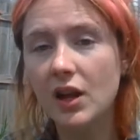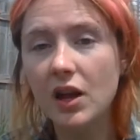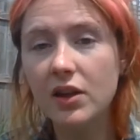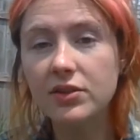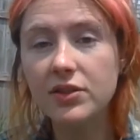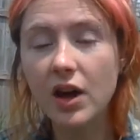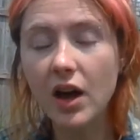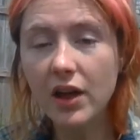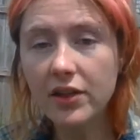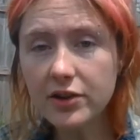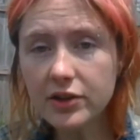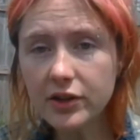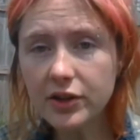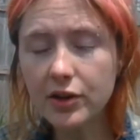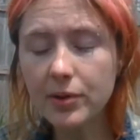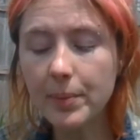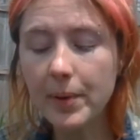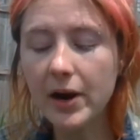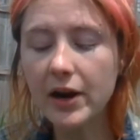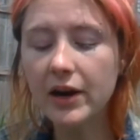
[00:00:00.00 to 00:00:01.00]
The other
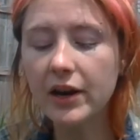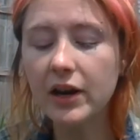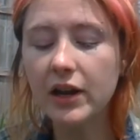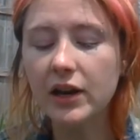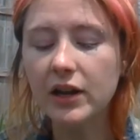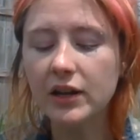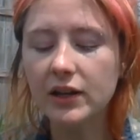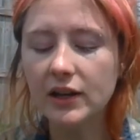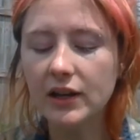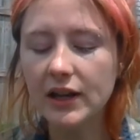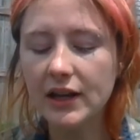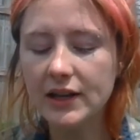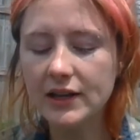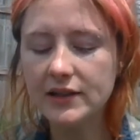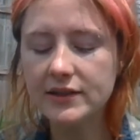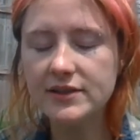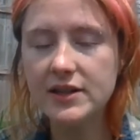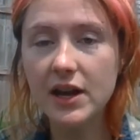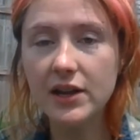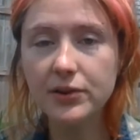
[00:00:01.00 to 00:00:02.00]
little part
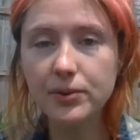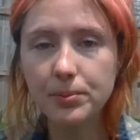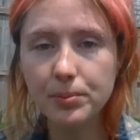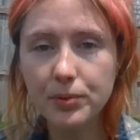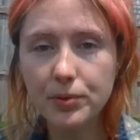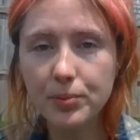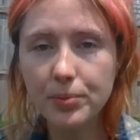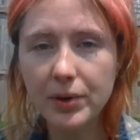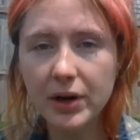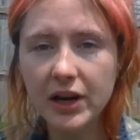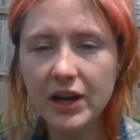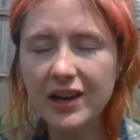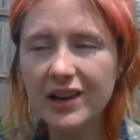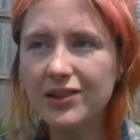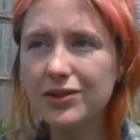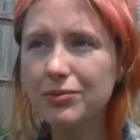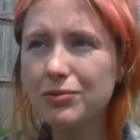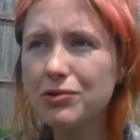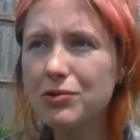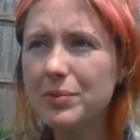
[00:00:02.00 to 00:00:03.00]
is on the rubric,
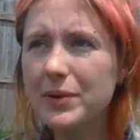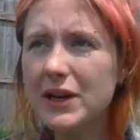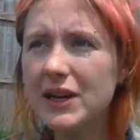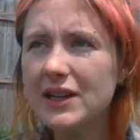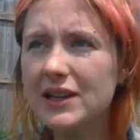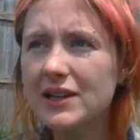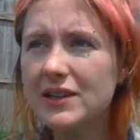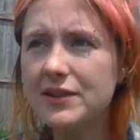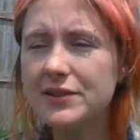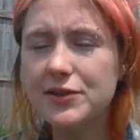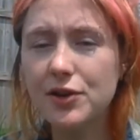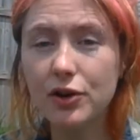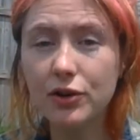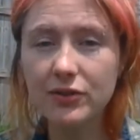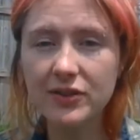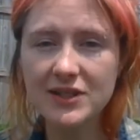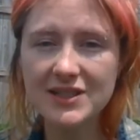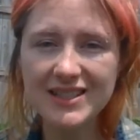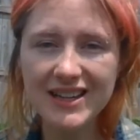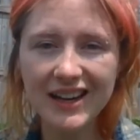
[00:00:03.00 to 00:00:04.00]
and the rubric is
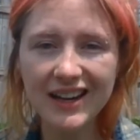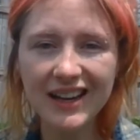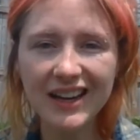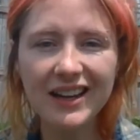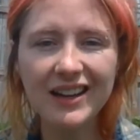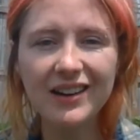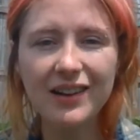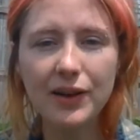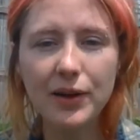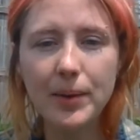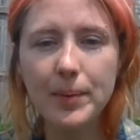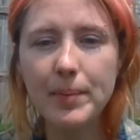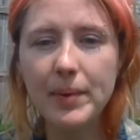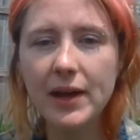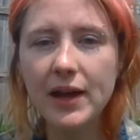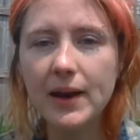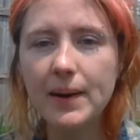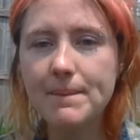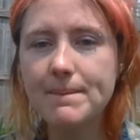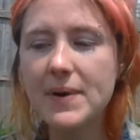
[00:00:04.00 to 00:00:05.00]
overstating it a little
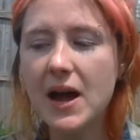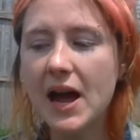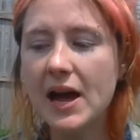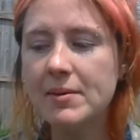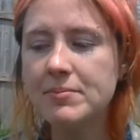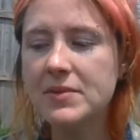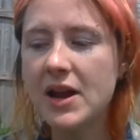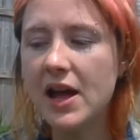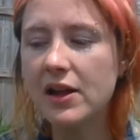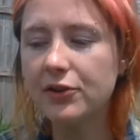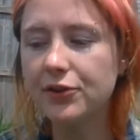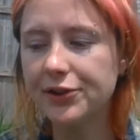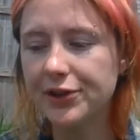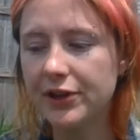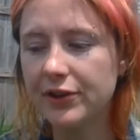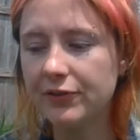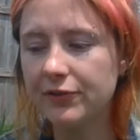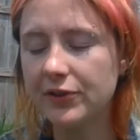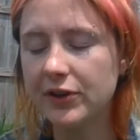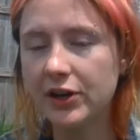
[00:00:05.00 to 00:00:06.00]
bit. I'm not
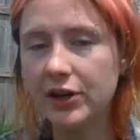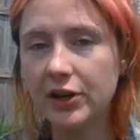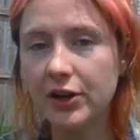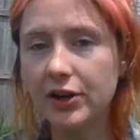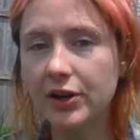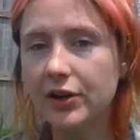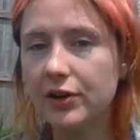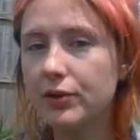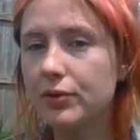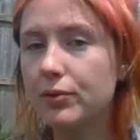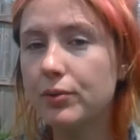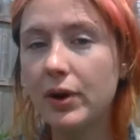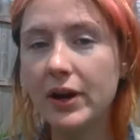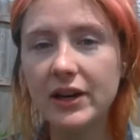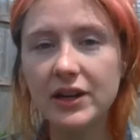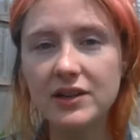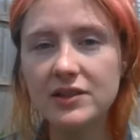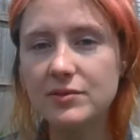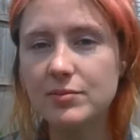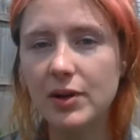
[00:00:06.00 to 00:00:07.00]
looking for
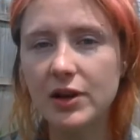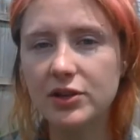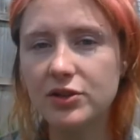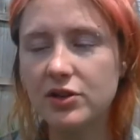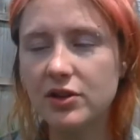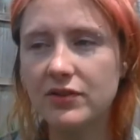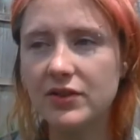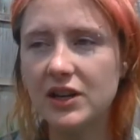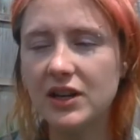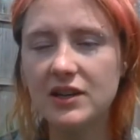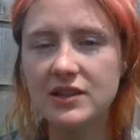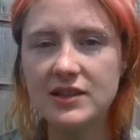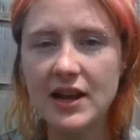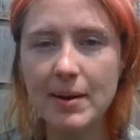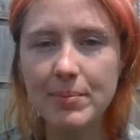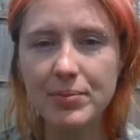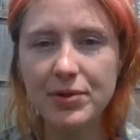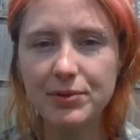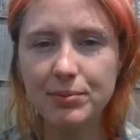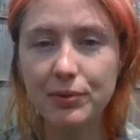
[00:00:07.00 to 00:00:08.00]
quite as much of an
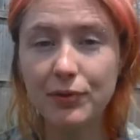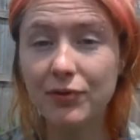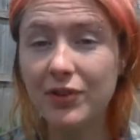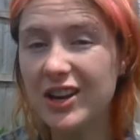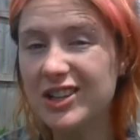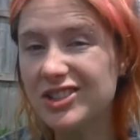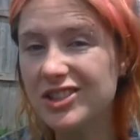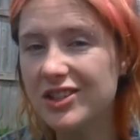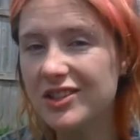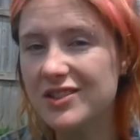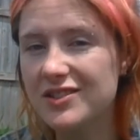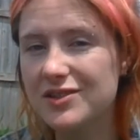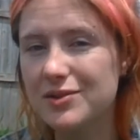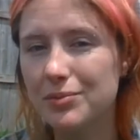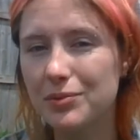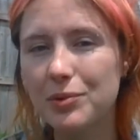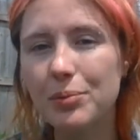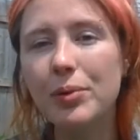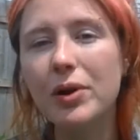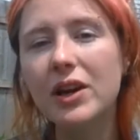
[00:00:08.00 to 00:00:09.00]
in-depth reflection as the
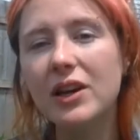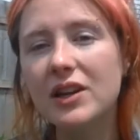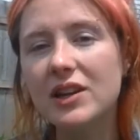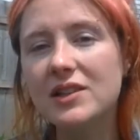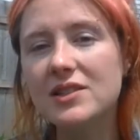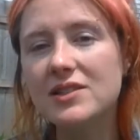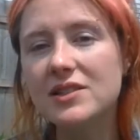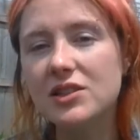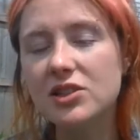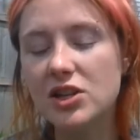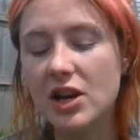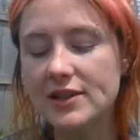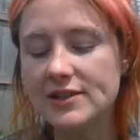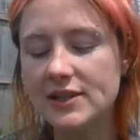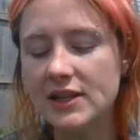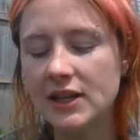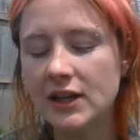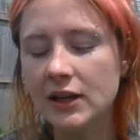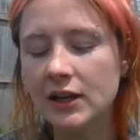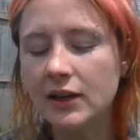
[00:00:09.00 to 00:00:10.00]
rubric is
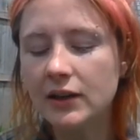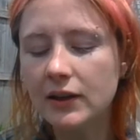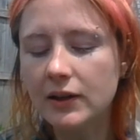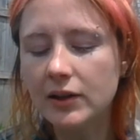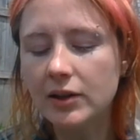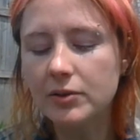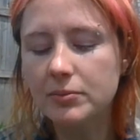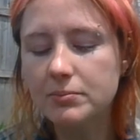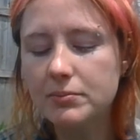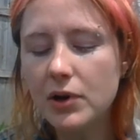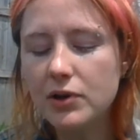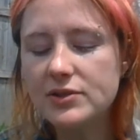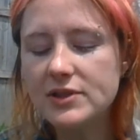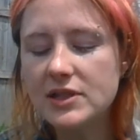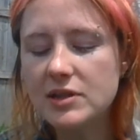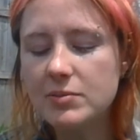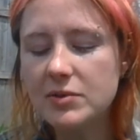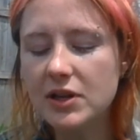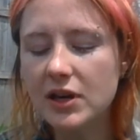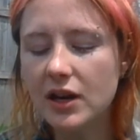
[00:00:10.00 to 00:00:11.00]
suggesting,
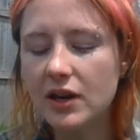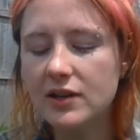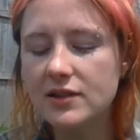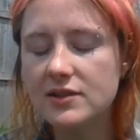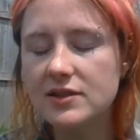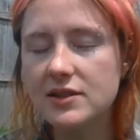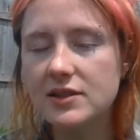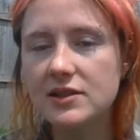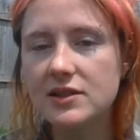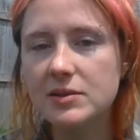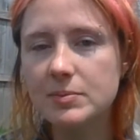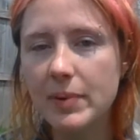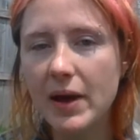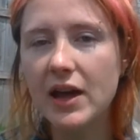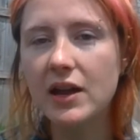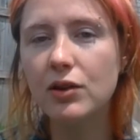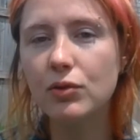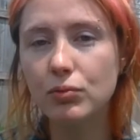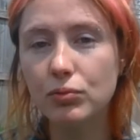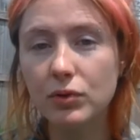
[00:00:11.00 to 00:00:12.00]
mostly because this has
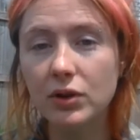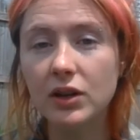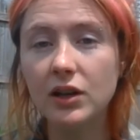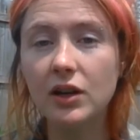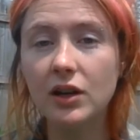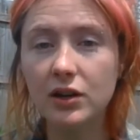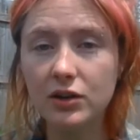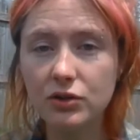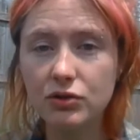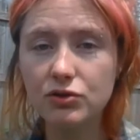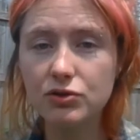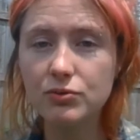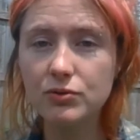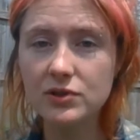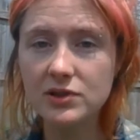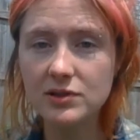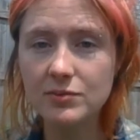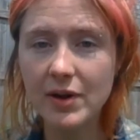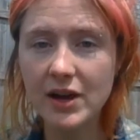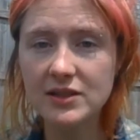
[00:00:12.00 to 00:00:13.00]
been a really unusual
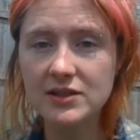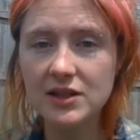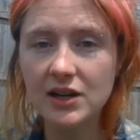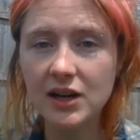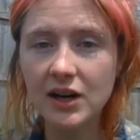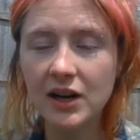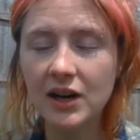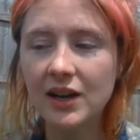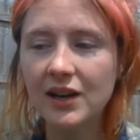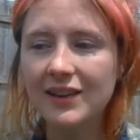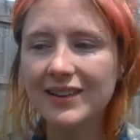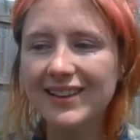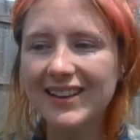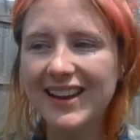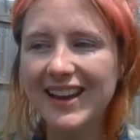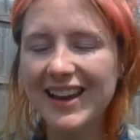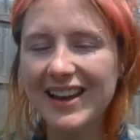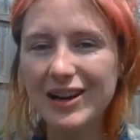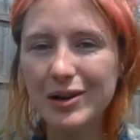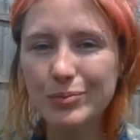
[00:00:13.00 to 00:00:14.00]
semester,
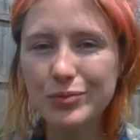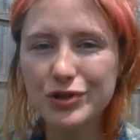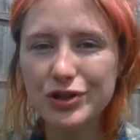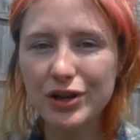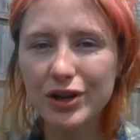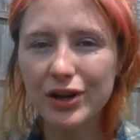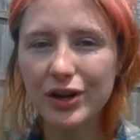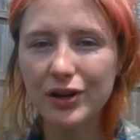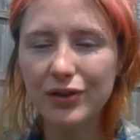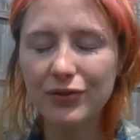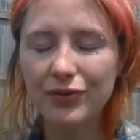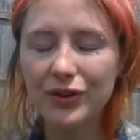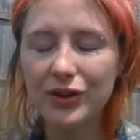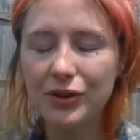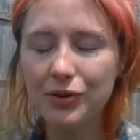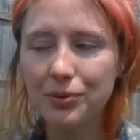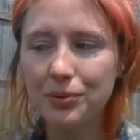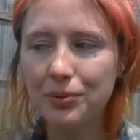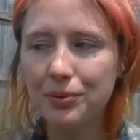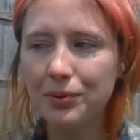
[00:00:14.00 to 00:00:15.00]
and I'm sure if
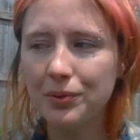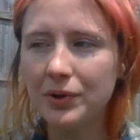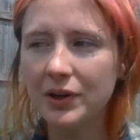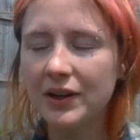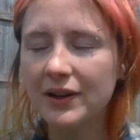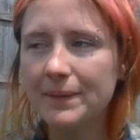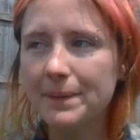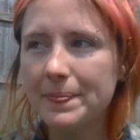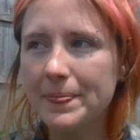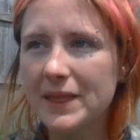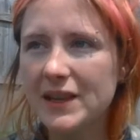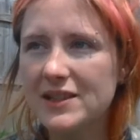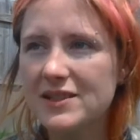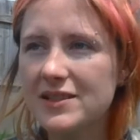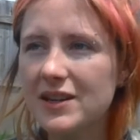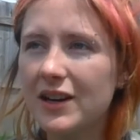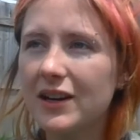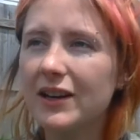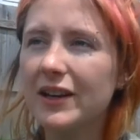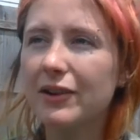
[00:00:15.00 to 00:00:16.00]
you
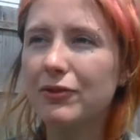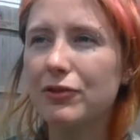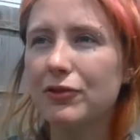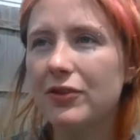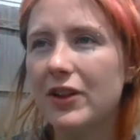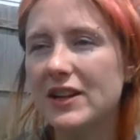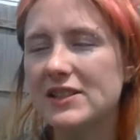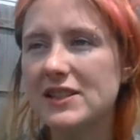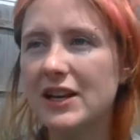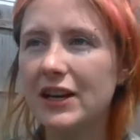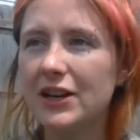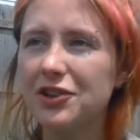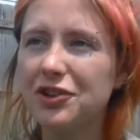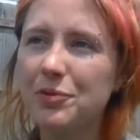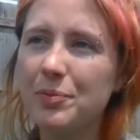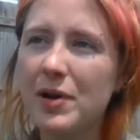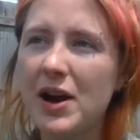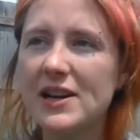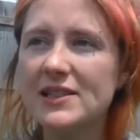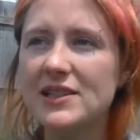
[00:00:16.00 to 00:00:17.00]
start reflecting on
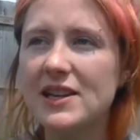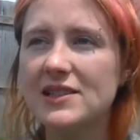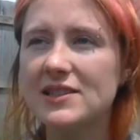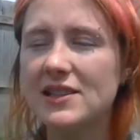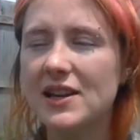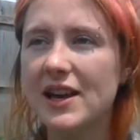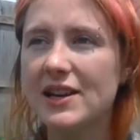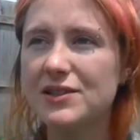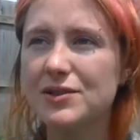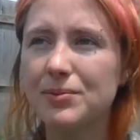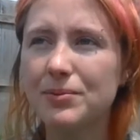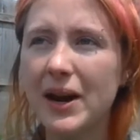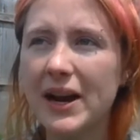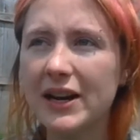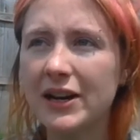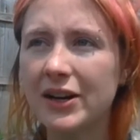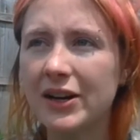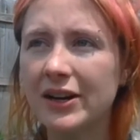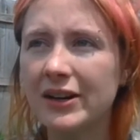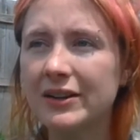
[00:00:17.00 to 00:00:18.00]
your process as a
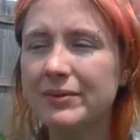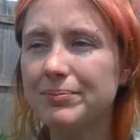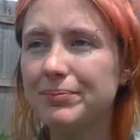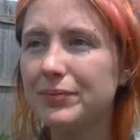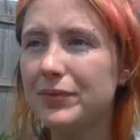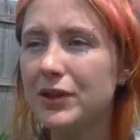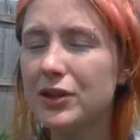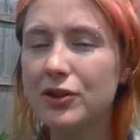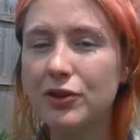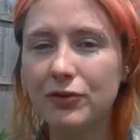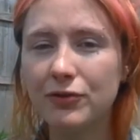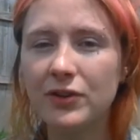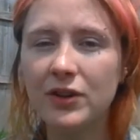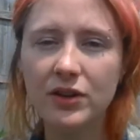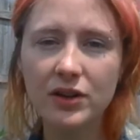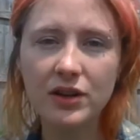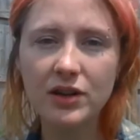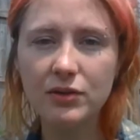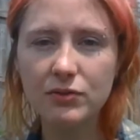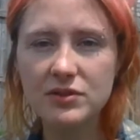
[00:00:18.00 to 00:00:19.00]
writer, you'll feel
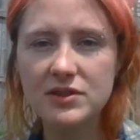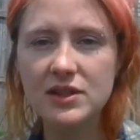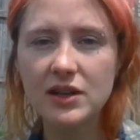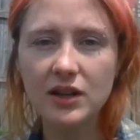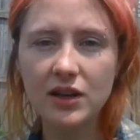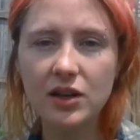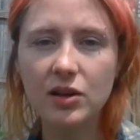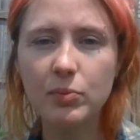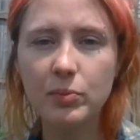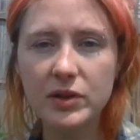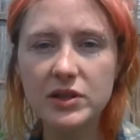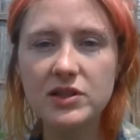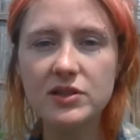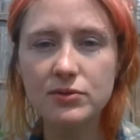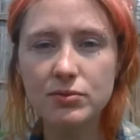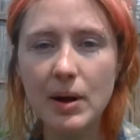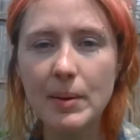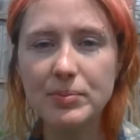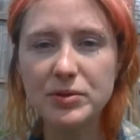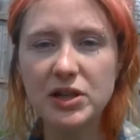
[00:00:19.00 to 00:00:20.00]
that it was a little bit
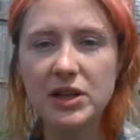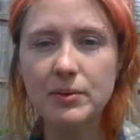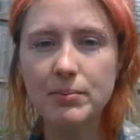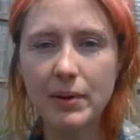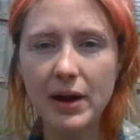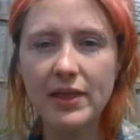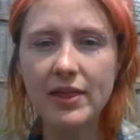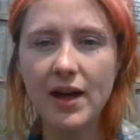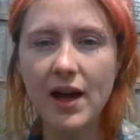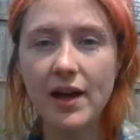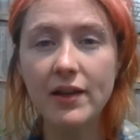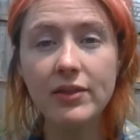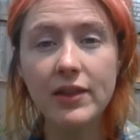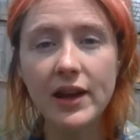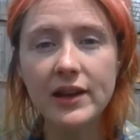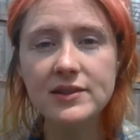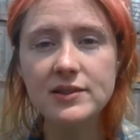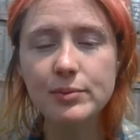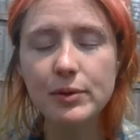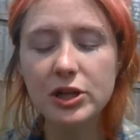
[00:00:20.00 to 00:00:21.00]
disrupted by the
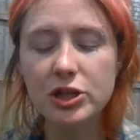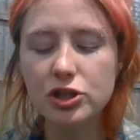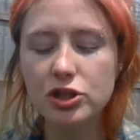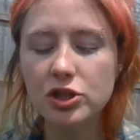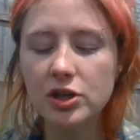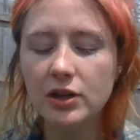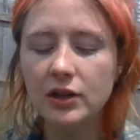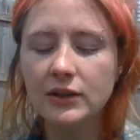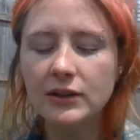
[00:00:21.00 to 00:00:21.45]
online switch.